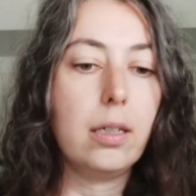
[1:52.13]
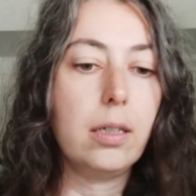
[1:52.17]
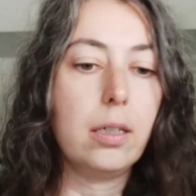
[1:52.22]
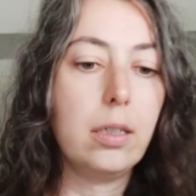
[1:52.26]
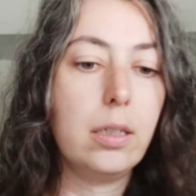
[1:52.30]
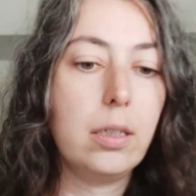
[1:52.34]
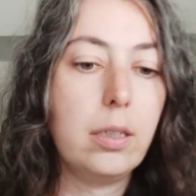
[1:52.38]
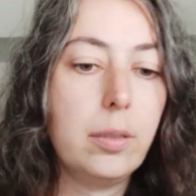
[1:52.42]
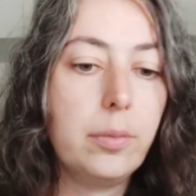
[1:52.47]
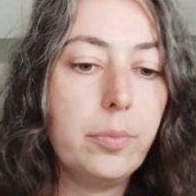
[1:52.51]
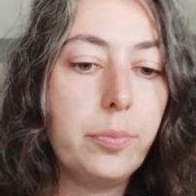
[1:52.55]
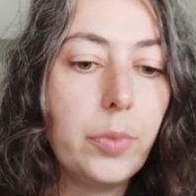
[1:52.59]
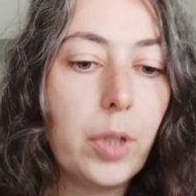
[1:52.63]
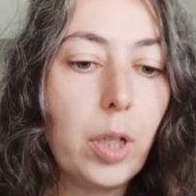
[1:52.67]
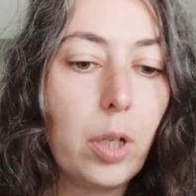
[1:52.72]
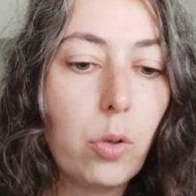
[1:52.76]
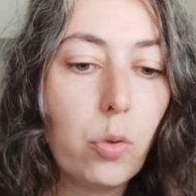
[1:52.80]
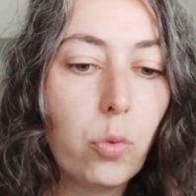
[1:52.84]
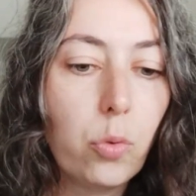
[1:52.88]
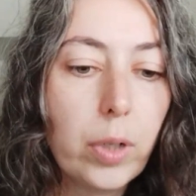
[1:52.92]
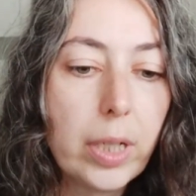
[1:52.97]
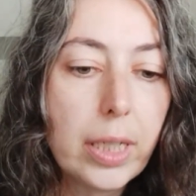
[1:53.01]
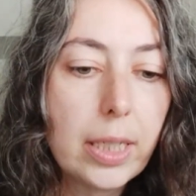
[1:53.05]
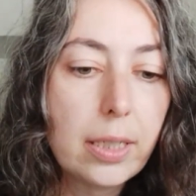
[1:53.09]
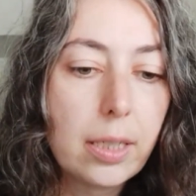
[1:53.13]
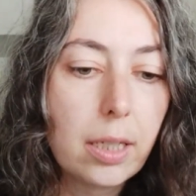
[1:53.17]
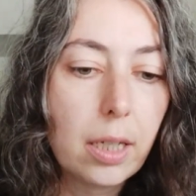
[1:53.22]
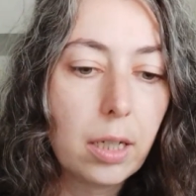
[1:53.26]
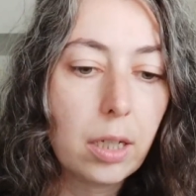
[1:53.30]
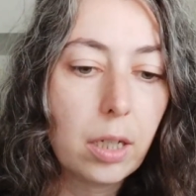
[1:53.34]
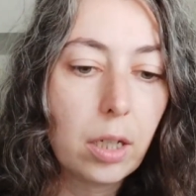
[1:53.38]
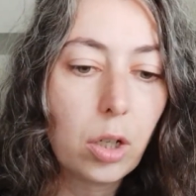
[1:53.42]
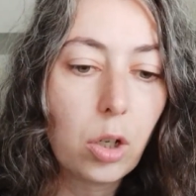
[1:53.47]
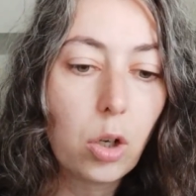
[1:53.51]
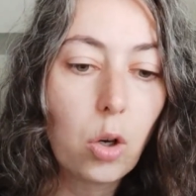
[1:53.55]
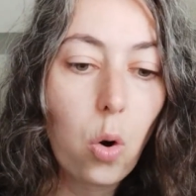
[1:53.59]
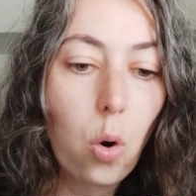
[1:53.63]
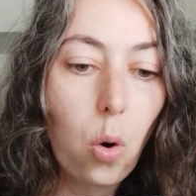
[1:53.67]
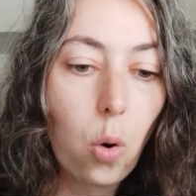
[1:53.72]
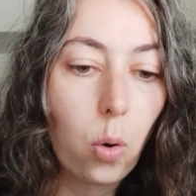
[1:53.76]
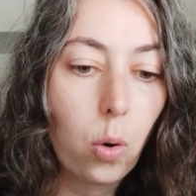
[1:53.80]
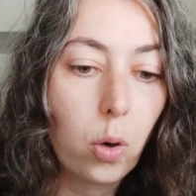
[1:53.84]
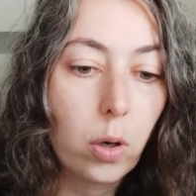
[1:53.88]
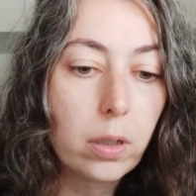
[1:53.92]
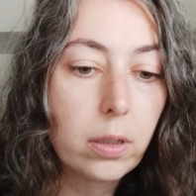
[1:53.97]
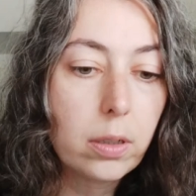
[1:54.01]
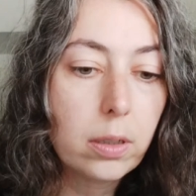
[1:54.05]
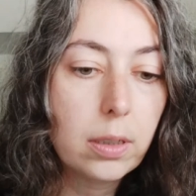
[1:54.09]
um, Rita
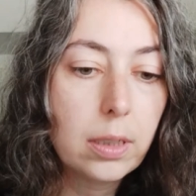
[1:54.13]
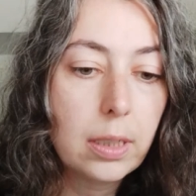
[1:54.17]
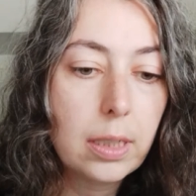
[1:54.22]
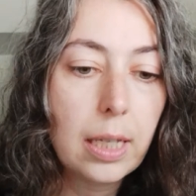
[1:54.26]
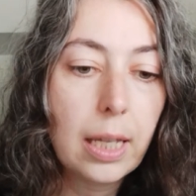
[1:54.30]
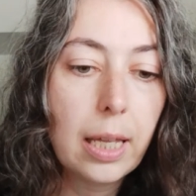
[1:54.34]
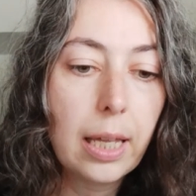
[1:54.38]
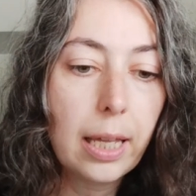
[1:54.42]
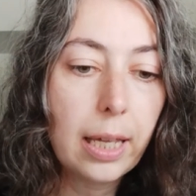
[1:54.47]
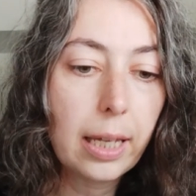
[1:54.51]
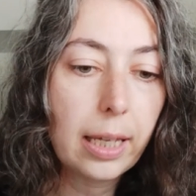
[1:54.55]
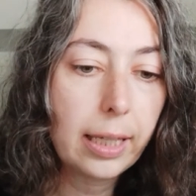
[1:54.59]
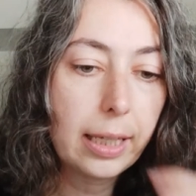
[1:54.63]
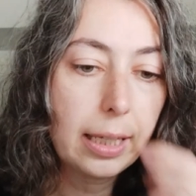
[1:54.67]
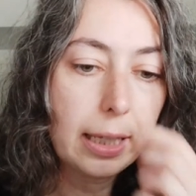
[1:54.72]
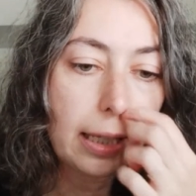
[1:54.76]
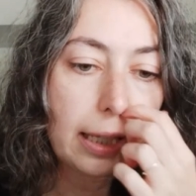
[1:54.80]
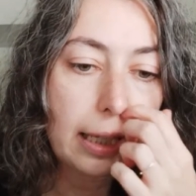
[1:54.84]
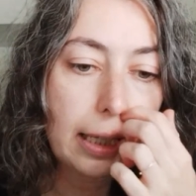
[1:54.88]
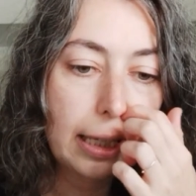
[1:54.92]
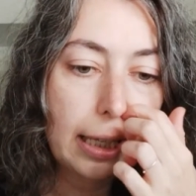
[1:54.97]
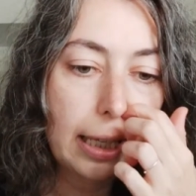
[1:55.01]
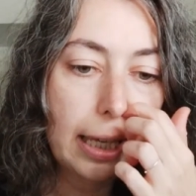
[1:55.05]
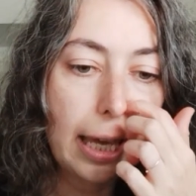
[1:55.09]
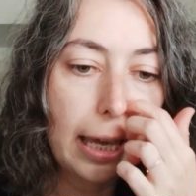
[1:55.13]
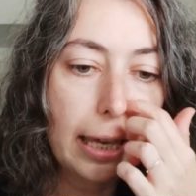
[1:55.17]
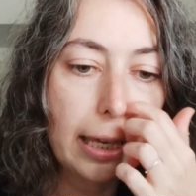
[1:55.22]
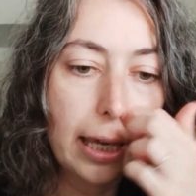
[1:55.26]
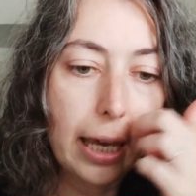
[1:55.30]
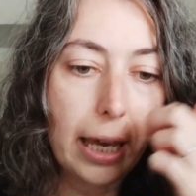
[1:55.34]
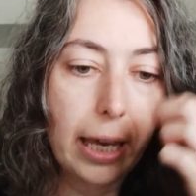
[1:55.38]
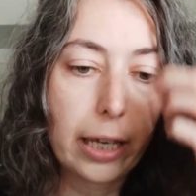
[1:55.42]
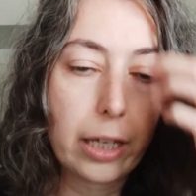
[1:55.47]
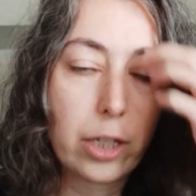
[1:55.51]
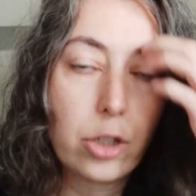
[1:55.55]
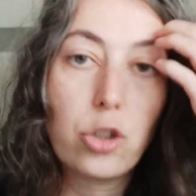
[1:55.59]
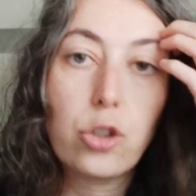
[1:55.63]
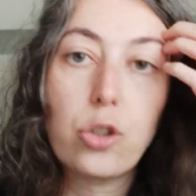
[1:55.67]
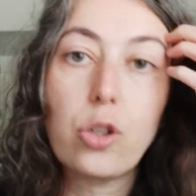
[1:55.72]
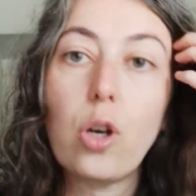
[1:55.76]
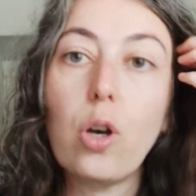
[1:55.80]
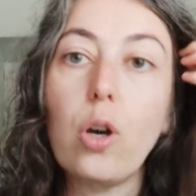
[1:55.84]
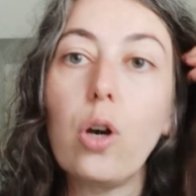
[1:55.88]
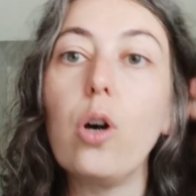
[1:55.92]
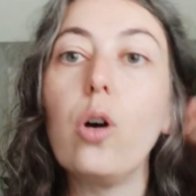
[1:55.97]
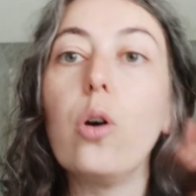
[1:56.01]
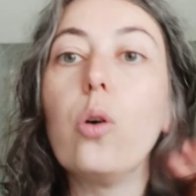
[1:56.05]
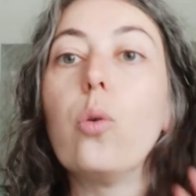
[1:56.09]
Khor, K H
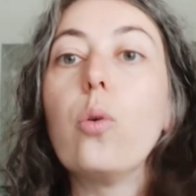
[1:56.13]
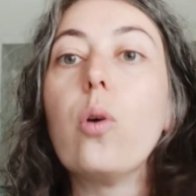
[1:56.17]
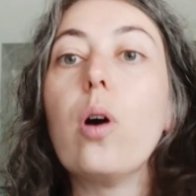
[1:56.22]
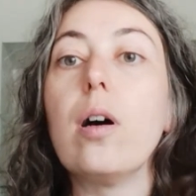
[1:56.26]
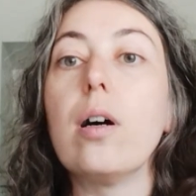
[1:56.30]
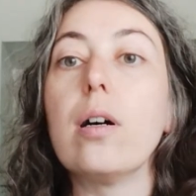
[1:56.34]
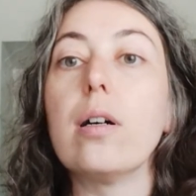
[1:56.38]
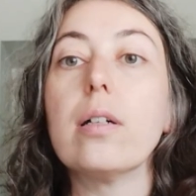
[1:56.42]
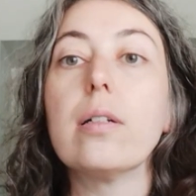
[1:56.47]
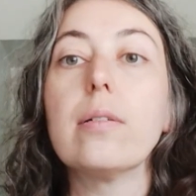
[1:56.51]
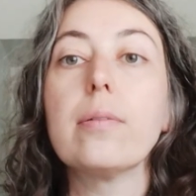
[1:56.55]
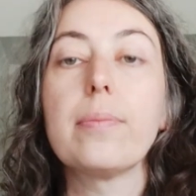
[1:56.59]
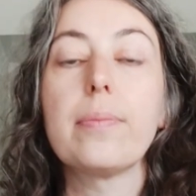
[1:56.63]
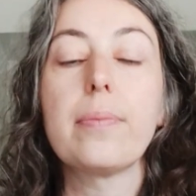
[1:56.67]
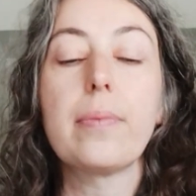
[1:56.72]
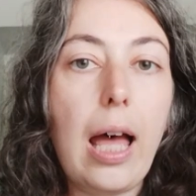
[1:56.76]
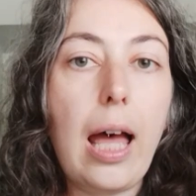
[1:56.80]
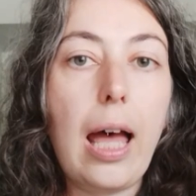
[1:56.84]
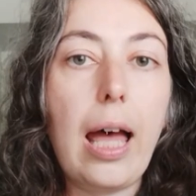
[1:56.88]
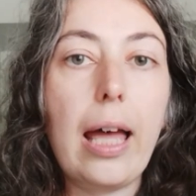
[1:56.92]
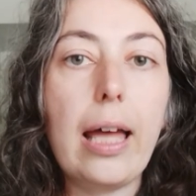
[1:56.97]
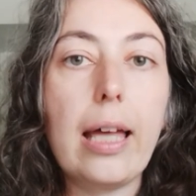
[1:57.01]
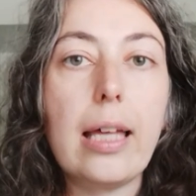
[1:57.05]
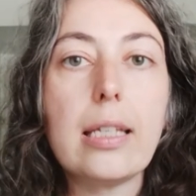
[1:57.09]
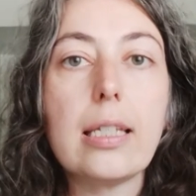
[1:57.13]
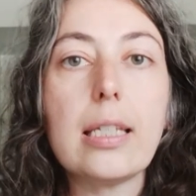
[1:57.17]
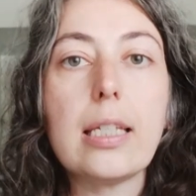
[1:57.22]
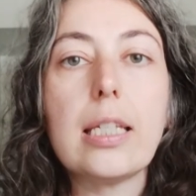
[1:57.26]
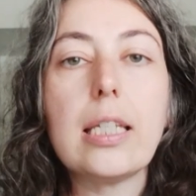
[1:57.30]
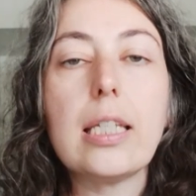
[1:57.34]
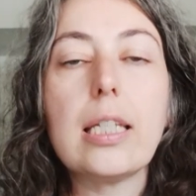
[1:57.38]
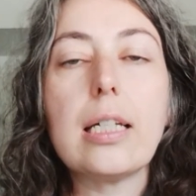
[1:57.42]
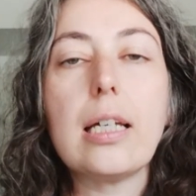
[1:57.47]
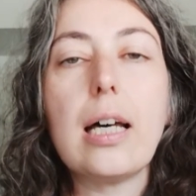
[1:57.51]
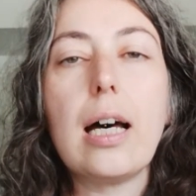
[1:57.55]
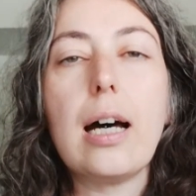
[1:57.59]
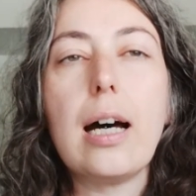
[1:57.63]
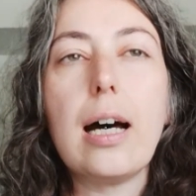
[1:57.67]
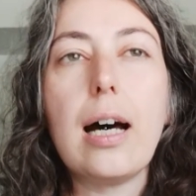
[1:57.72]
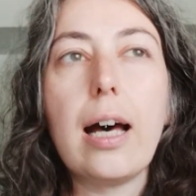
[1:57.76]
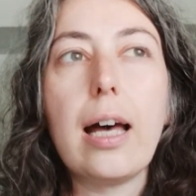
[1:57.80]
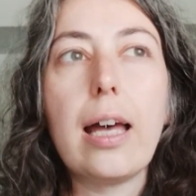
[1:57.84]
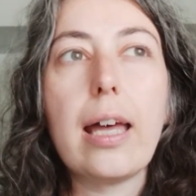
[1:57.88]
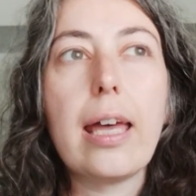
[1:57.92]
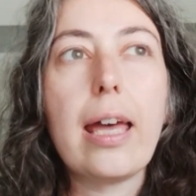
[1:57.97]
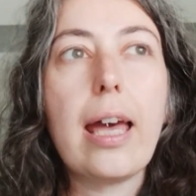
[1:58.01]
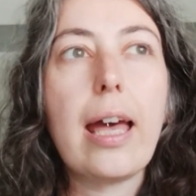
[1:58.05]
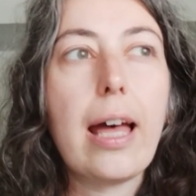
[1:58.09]
O R and uh,
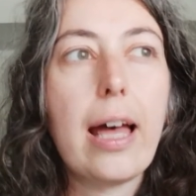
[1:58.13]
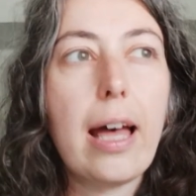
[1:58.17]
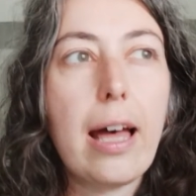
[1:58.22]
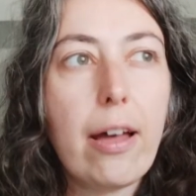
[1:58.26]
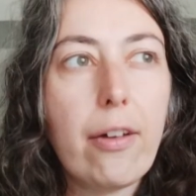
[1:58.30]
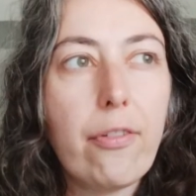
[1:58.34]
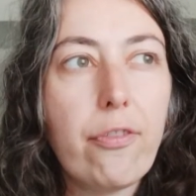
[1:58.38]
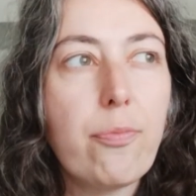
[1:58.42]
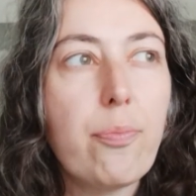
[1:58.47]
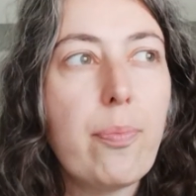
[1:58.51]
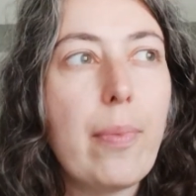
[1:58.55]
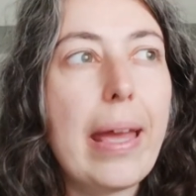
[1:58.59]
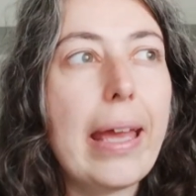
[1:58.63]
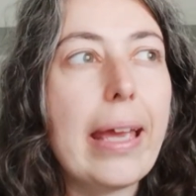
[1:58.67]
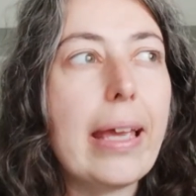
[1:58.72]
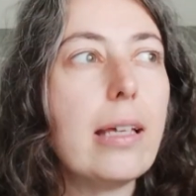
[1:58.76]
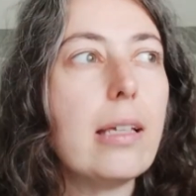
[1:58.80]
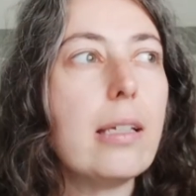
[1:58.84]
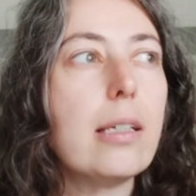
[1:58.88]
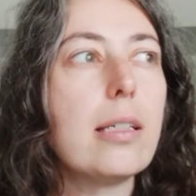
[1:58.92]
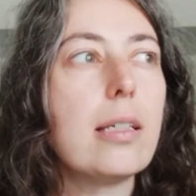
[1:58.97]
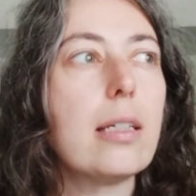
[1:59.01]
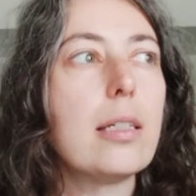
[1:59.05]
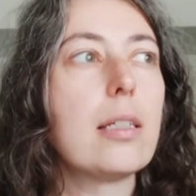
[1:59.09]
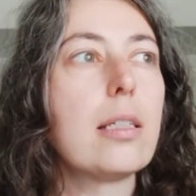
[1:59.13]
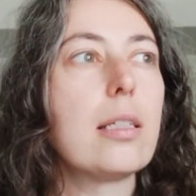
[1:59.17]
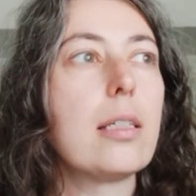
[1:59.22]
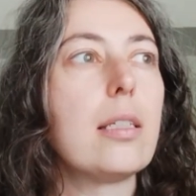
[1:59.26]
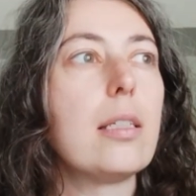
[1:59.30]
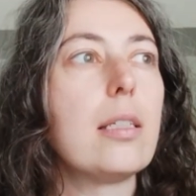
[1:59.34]
I have made